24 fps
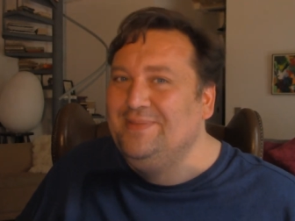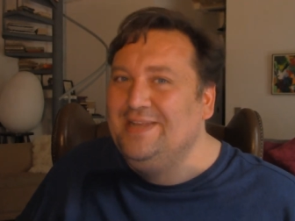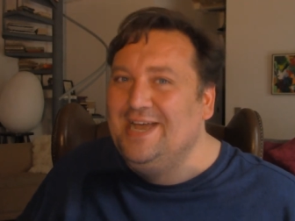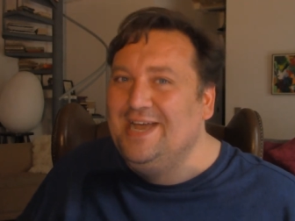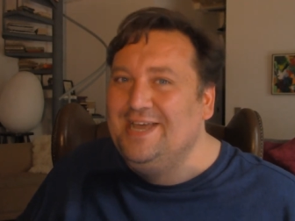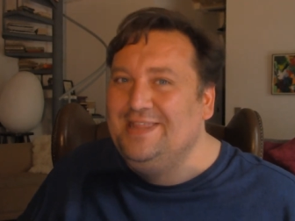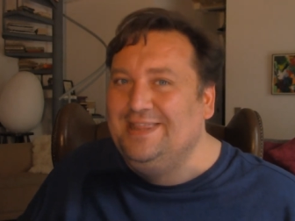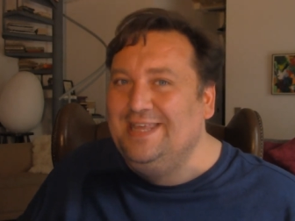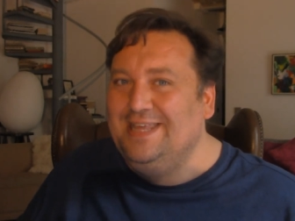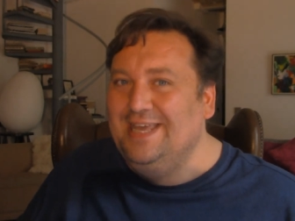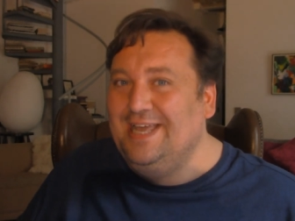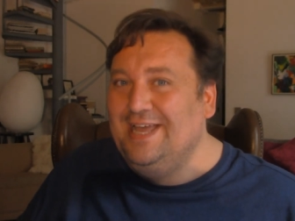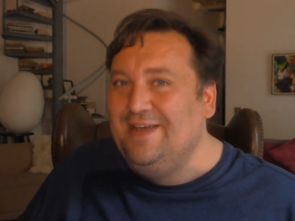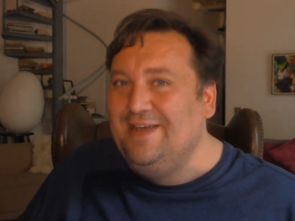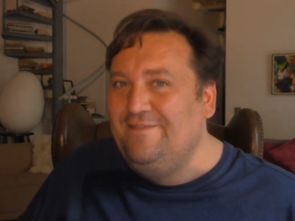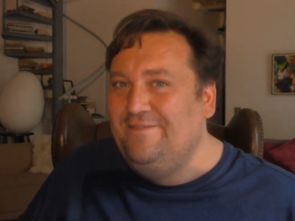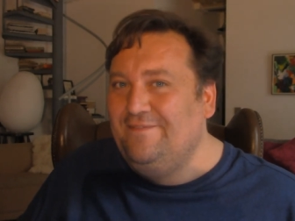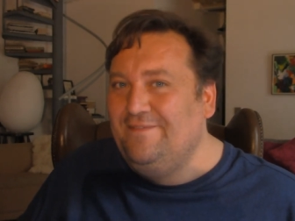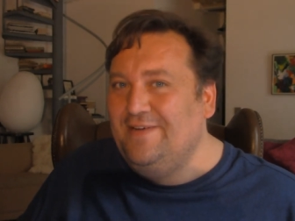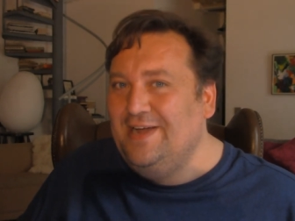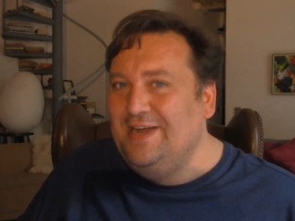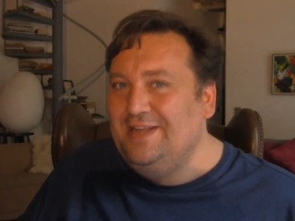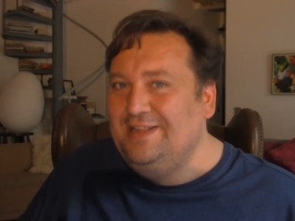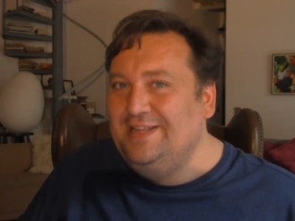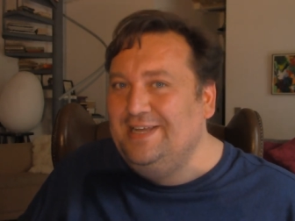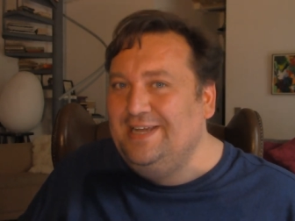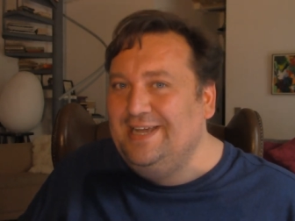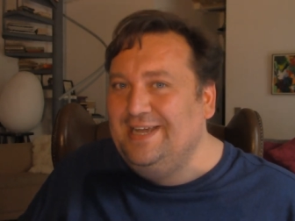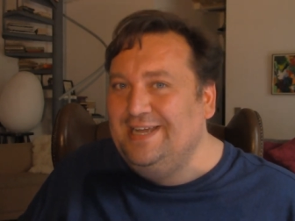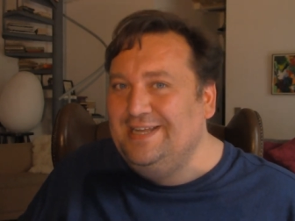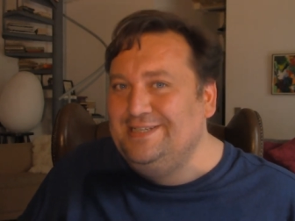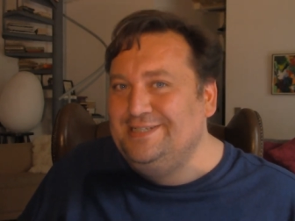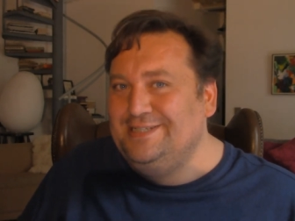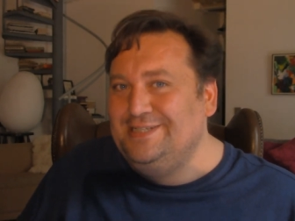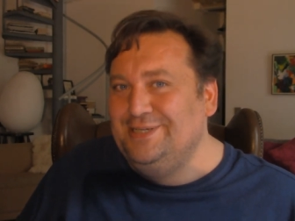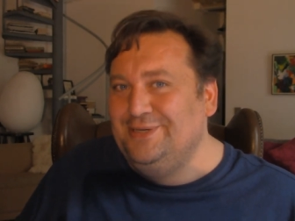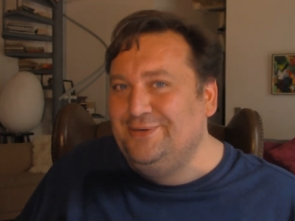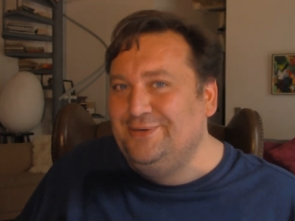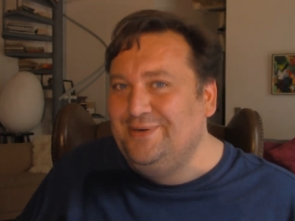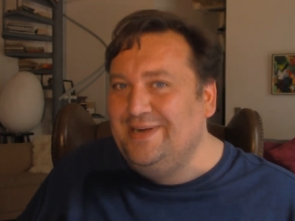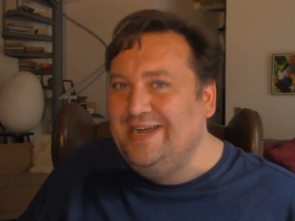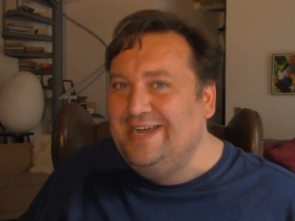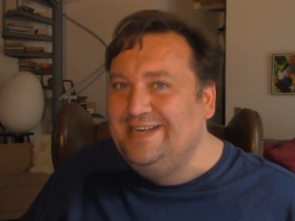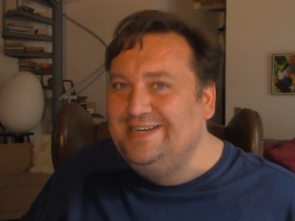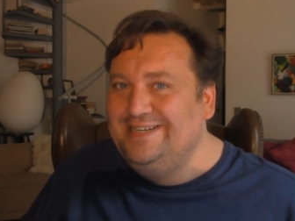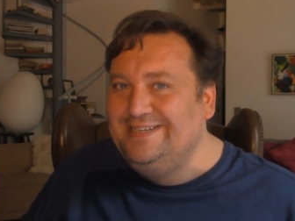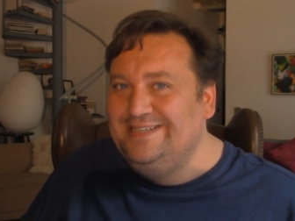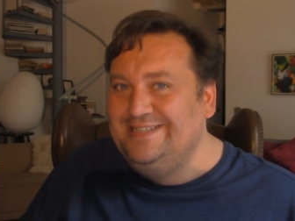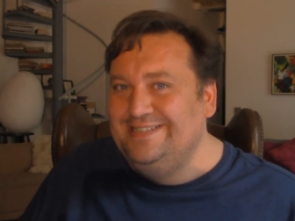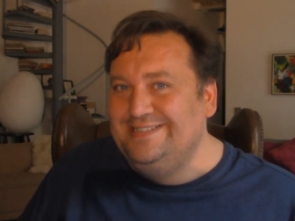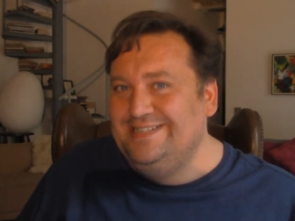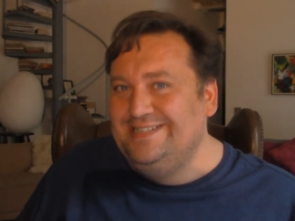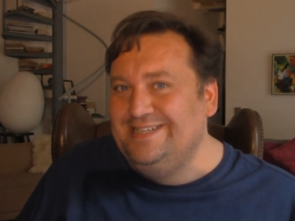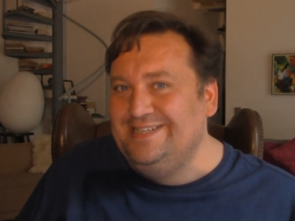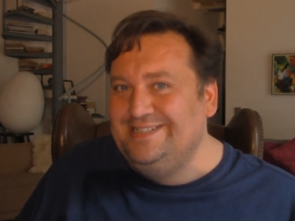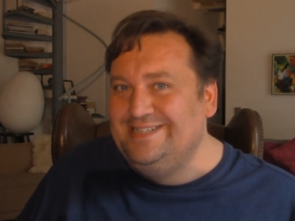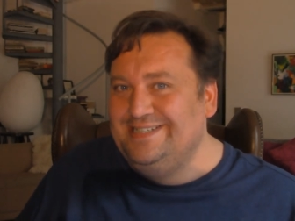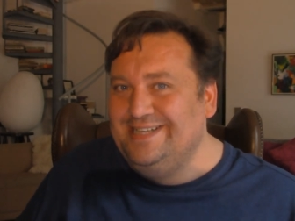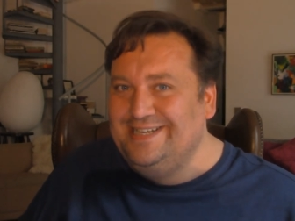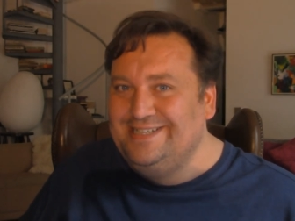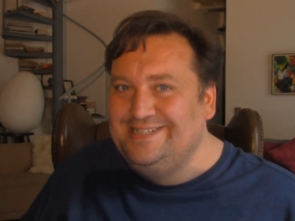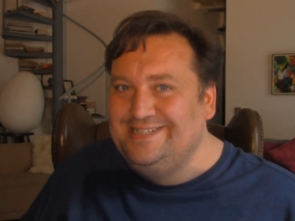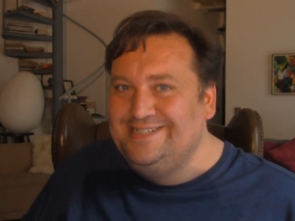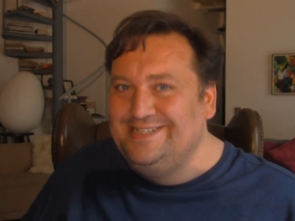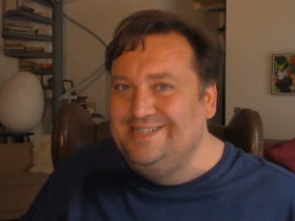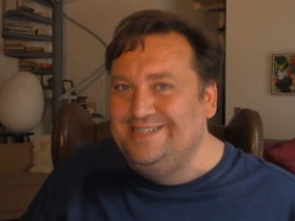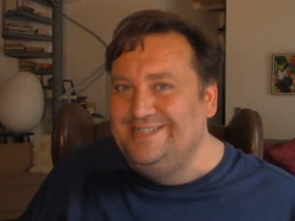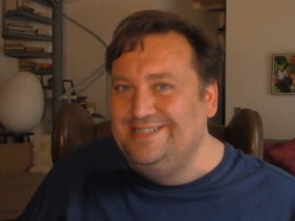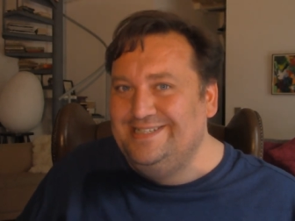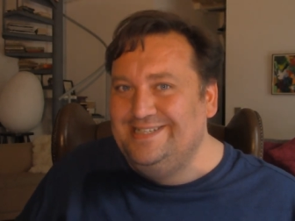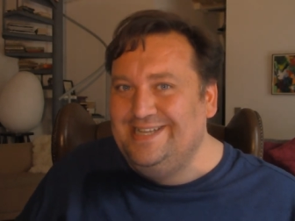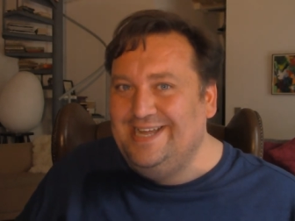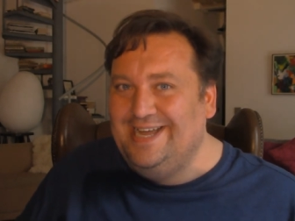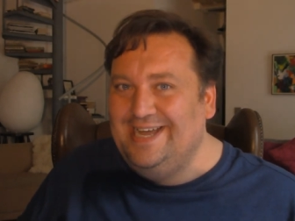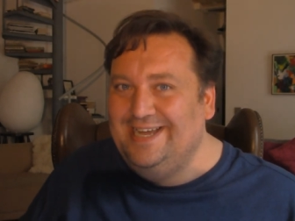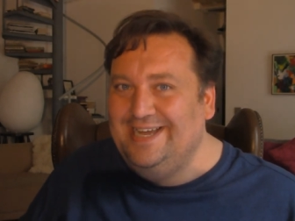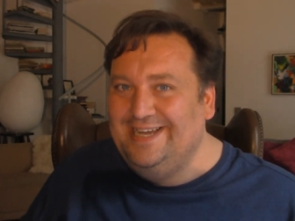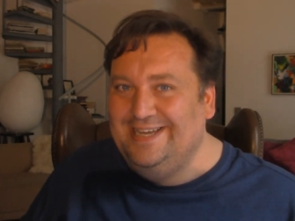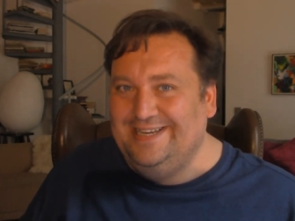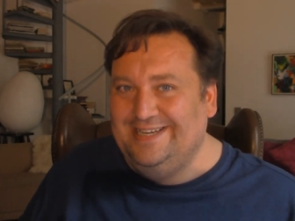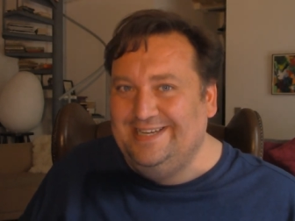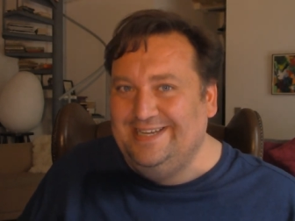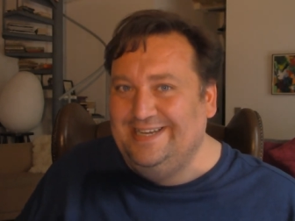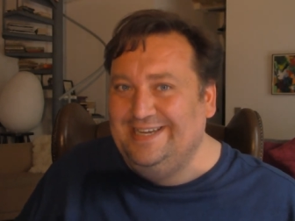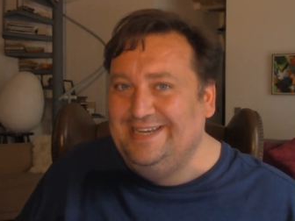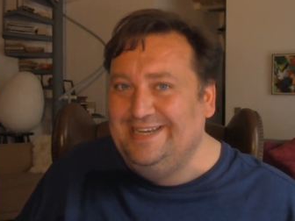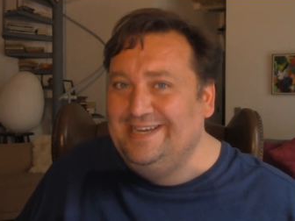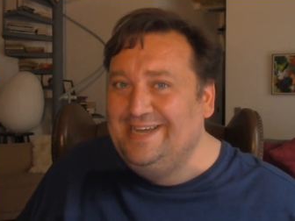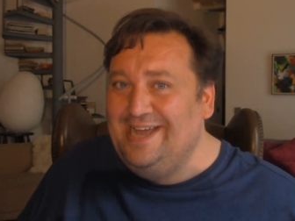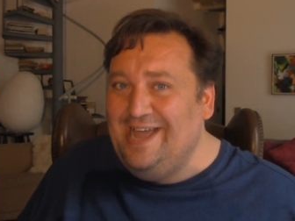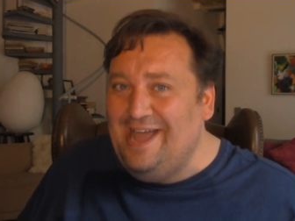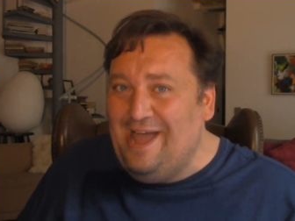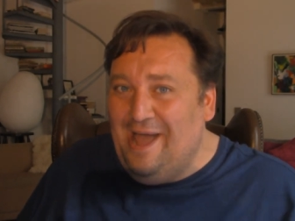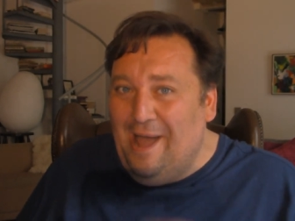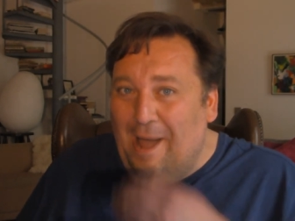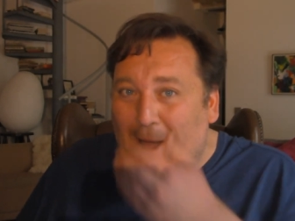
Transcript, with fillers: I think I've finally integrated into Dutch society.